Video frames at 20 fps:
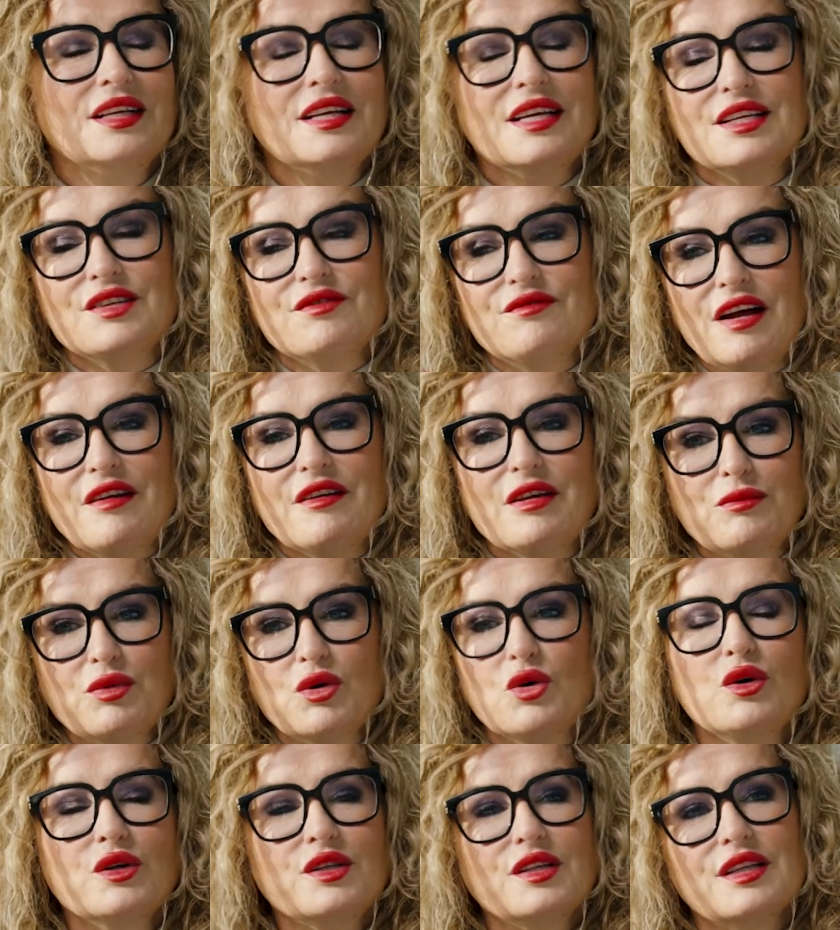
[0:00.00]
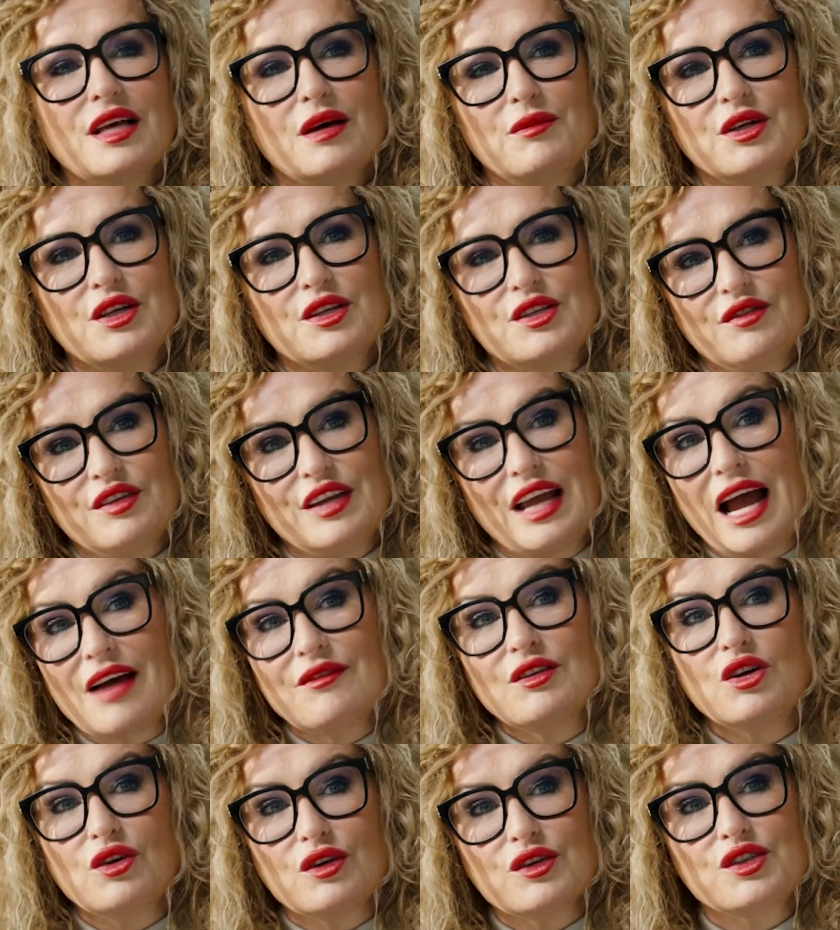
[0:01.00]
It's very important that, because if you
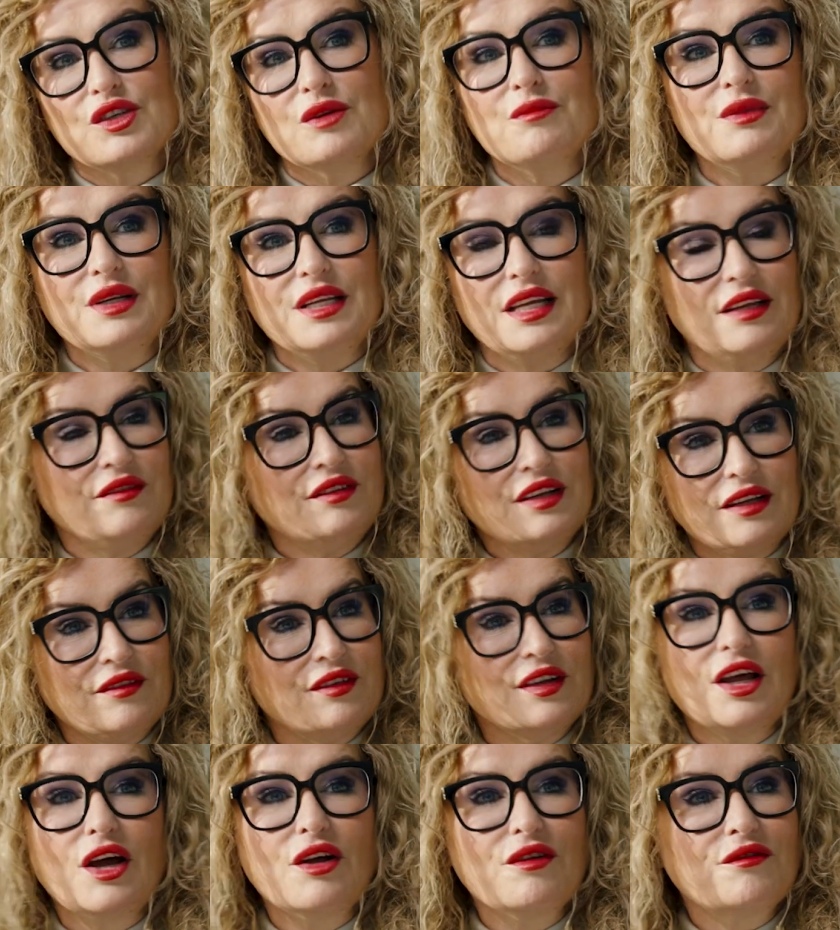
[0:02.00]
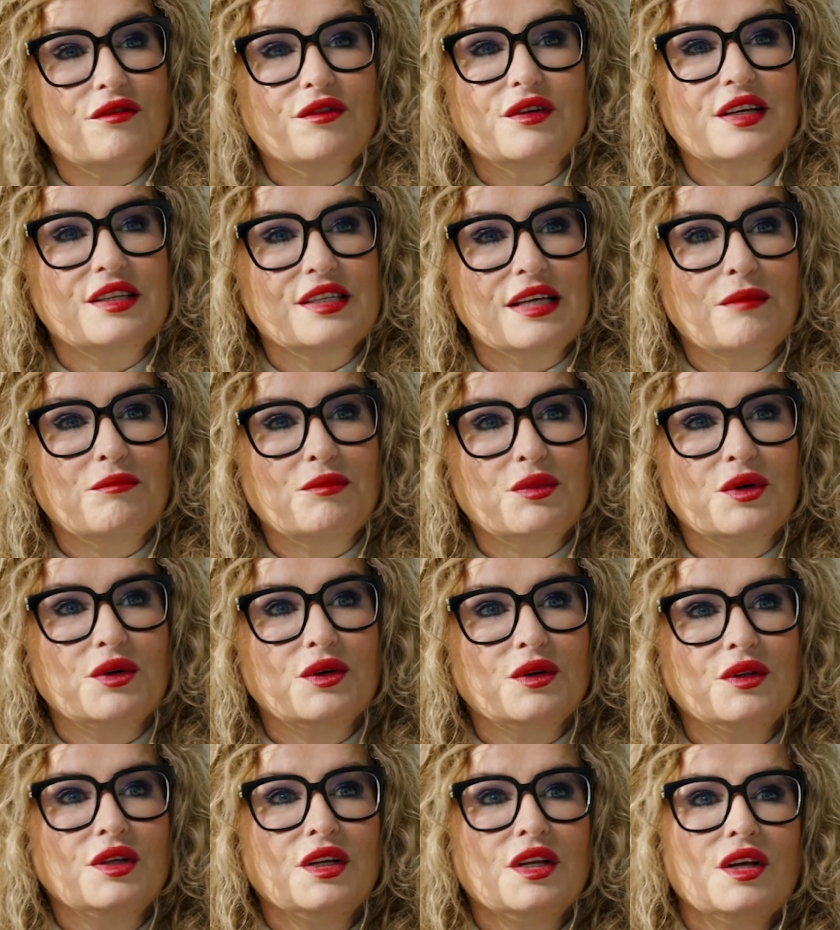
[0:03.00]
haven't got somebody, if you live alone, for
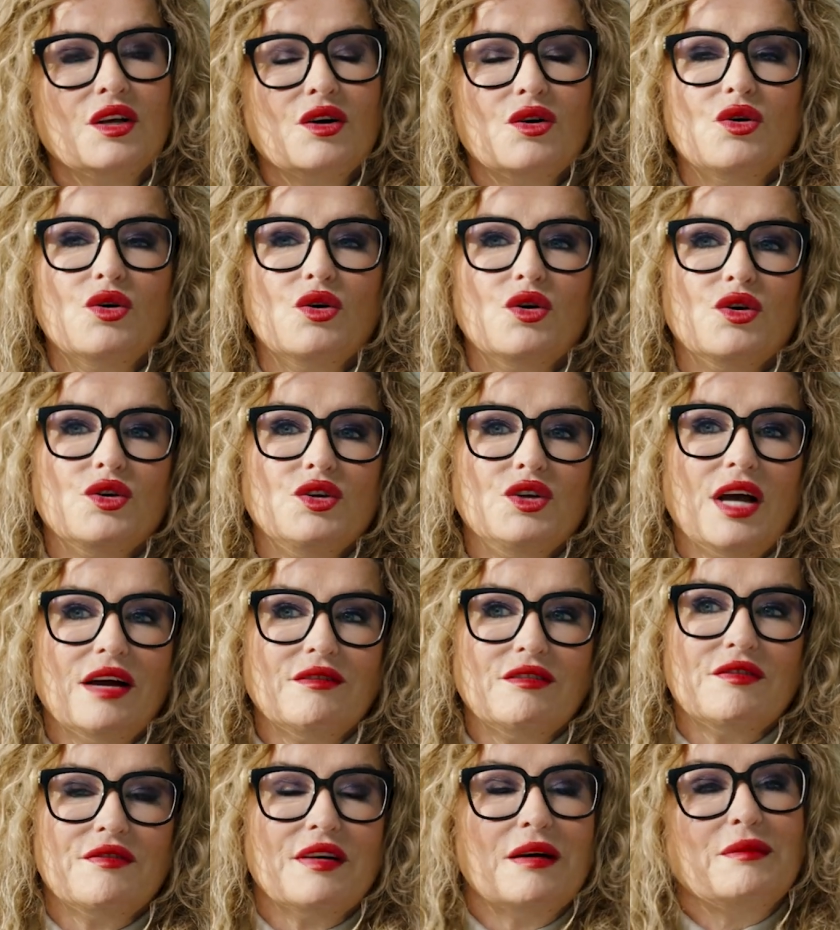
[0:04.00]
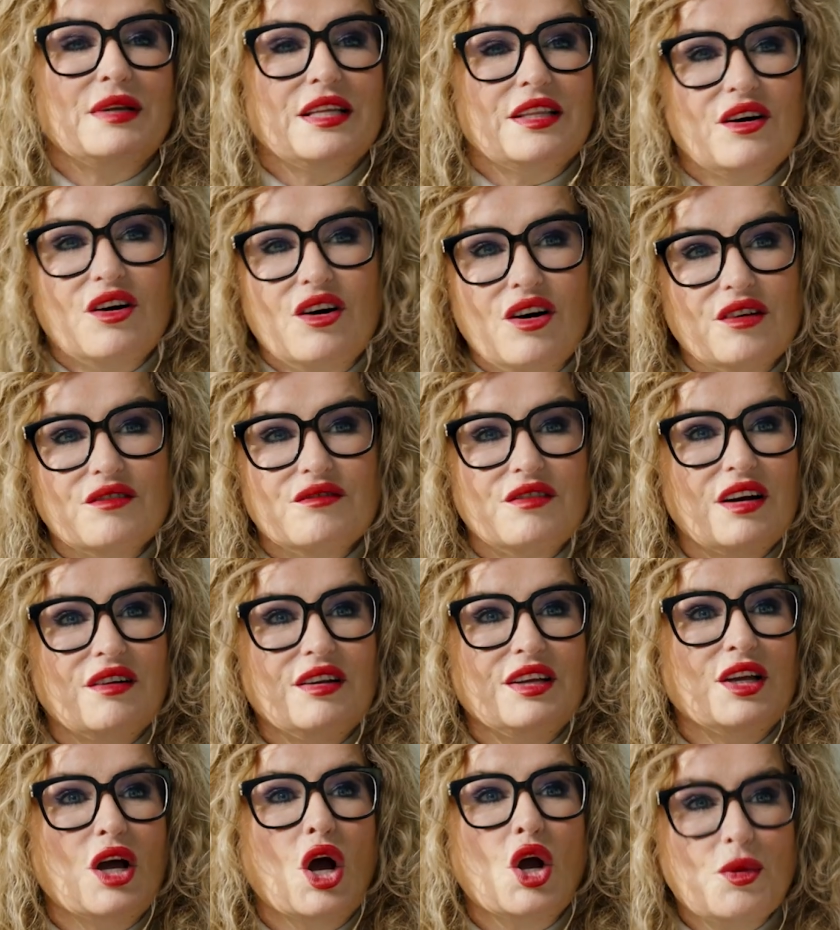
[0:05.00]
example, or you have a family that aren't
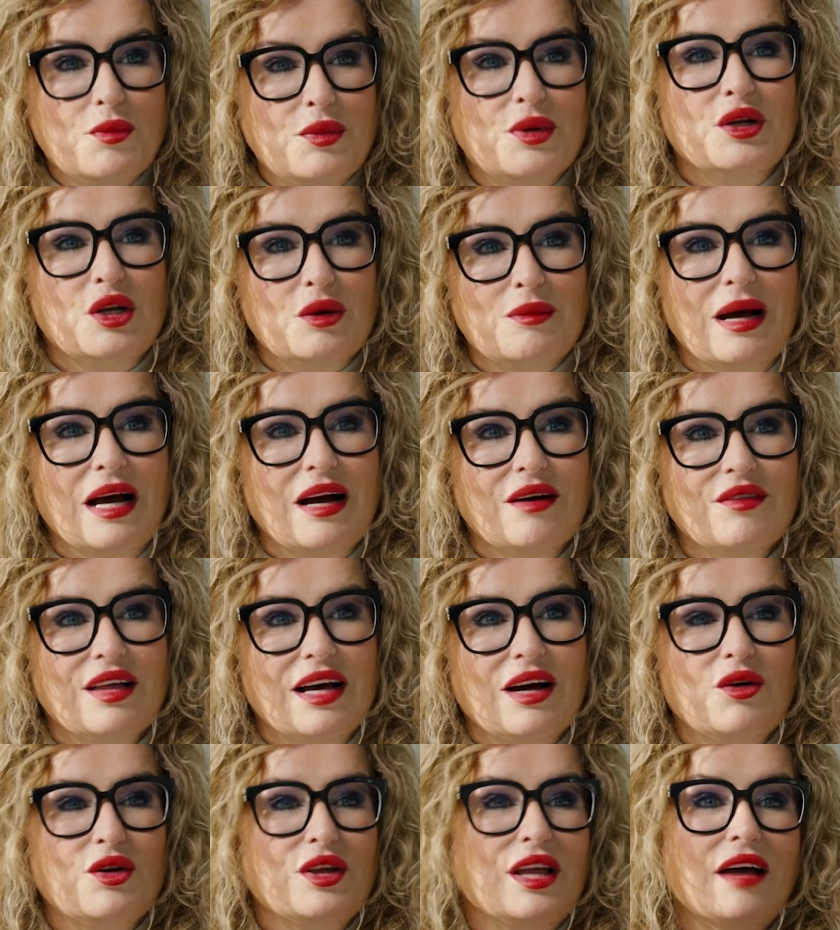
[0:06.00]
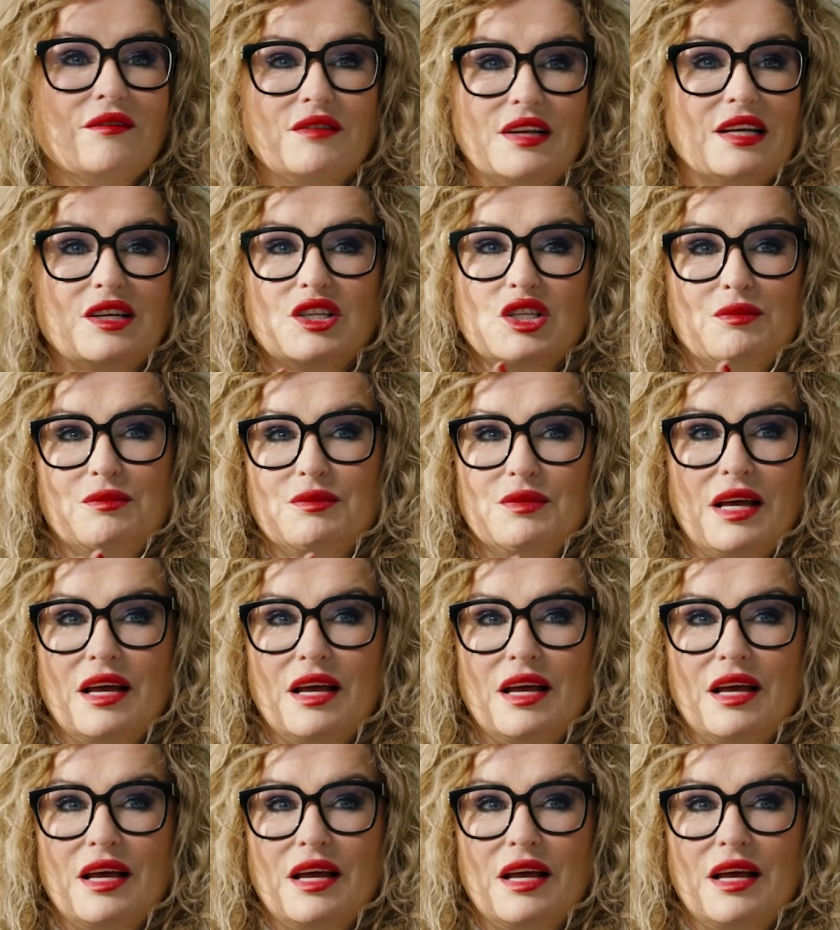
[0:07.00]
very open about that, or you haven't